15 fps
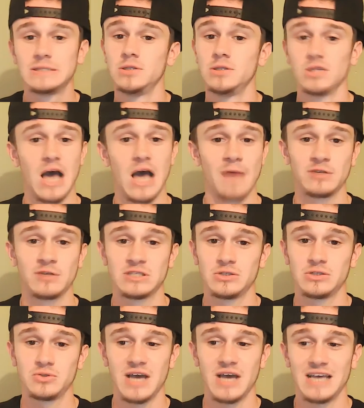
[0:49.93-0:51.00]

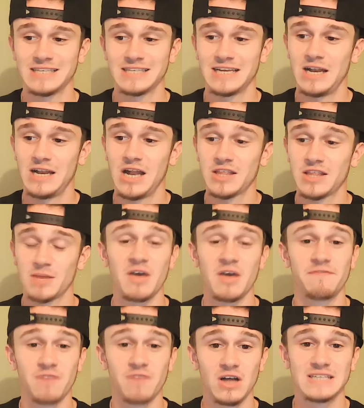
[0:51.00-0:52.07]
conferences, you guys. And it's going to be a
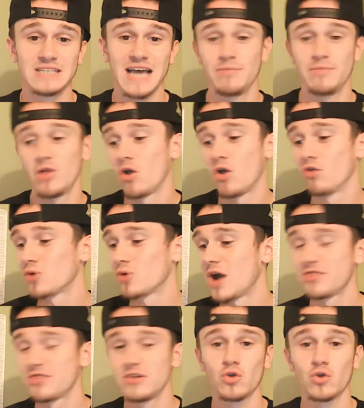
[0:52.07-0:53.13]
fun time.
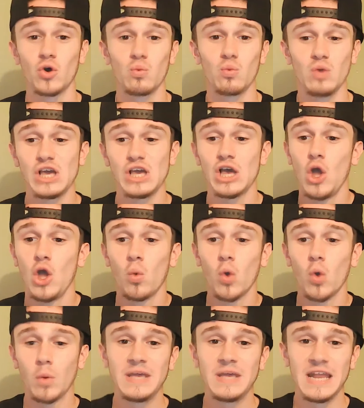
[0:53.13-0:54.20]
Throughout this whole week,
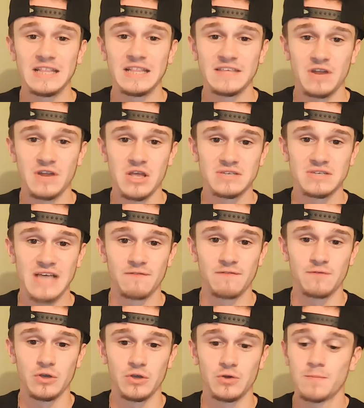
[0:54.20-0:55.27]
we'll be getting these videos out
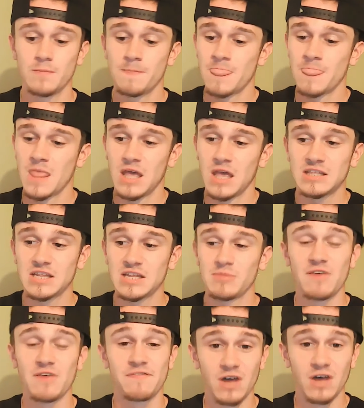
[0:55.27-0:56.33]
for you. It's going to
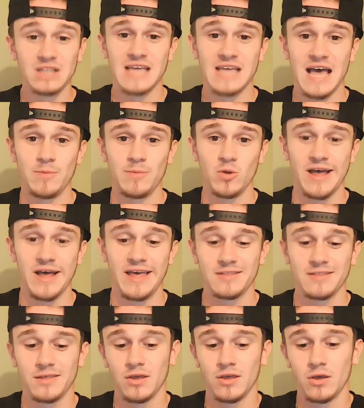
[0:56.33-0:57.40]
be a fun time, you
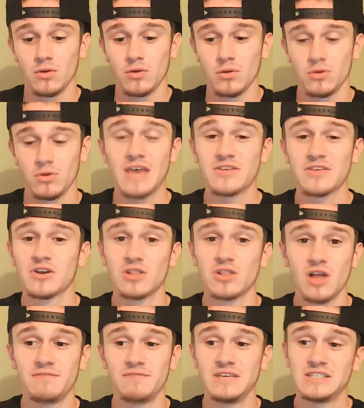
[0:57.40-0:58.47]
guys. You guys are going to
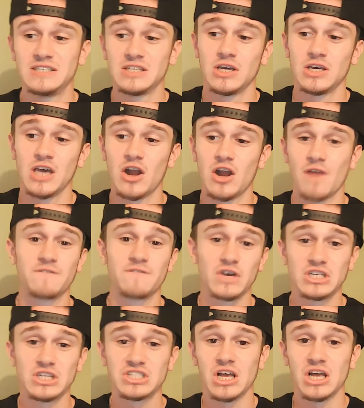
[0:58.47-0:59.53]
love these. And our
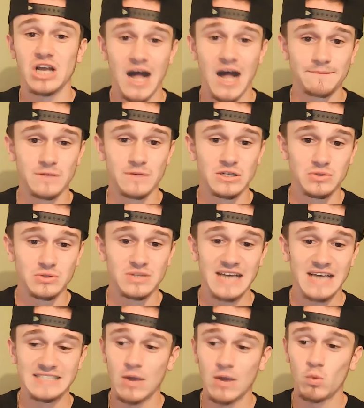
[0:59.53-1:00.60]
first conference, you
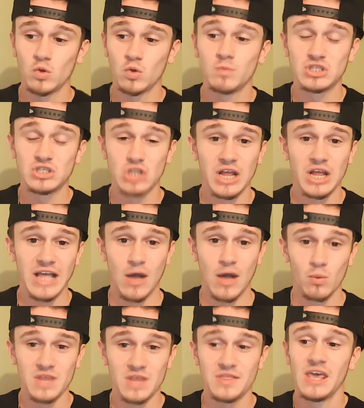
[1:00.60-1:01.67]
guys, that we will be starting out
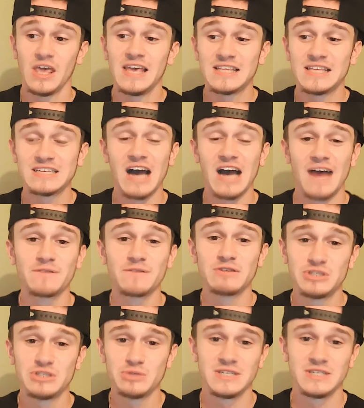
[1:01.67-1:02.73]
with is
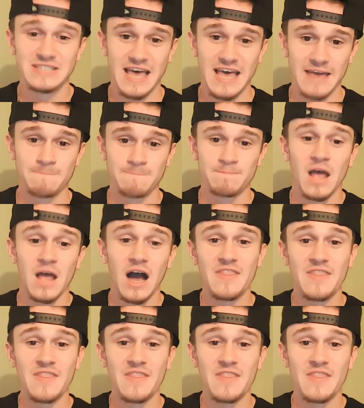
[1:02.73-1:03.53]
Conference USA on the